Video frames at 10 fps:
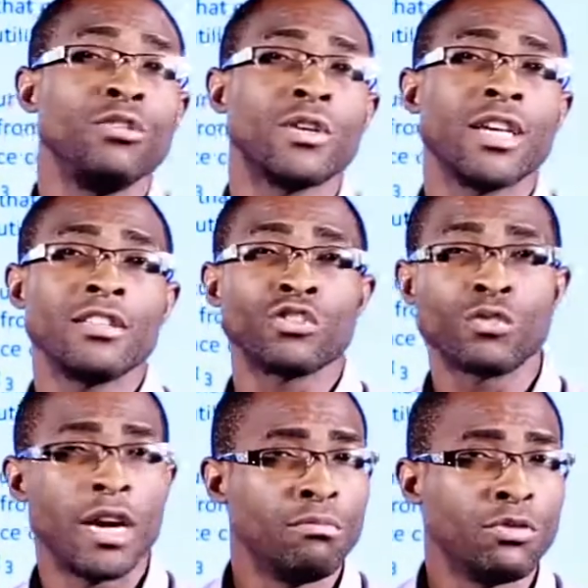you can
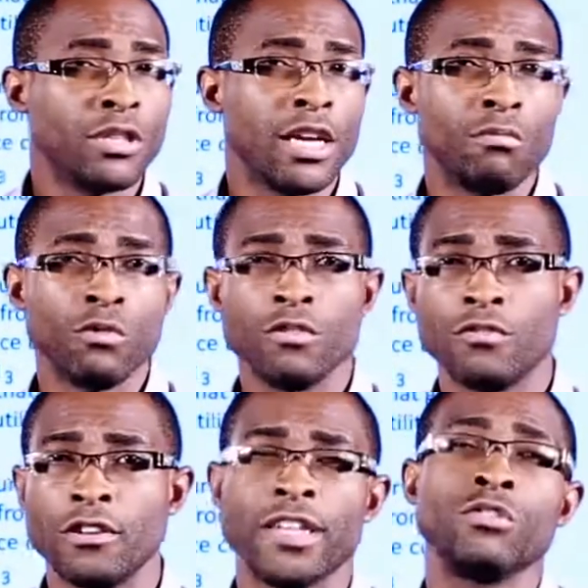scramble them
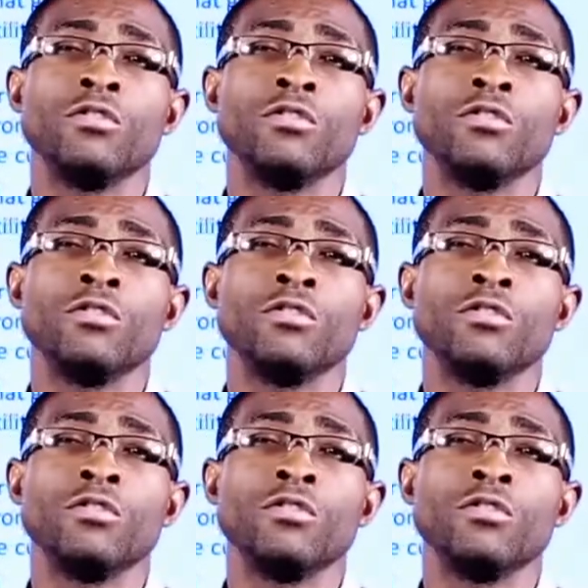over and